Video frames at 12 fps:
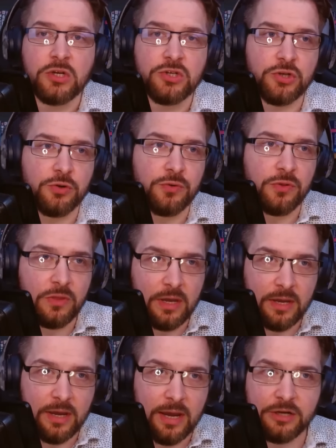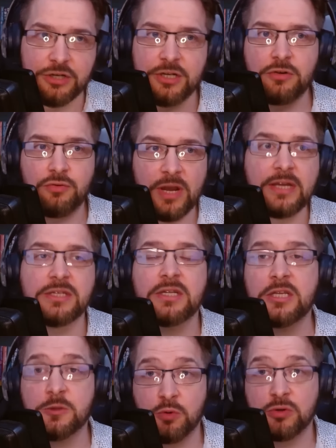So they're actually
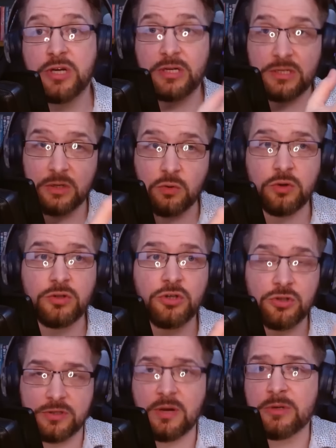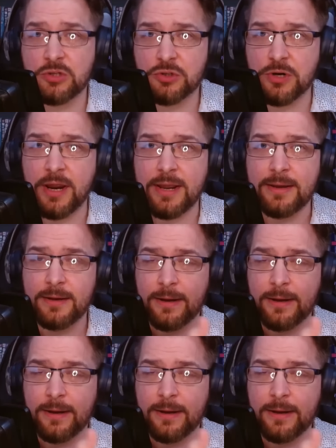creating these projects in order to demonstrate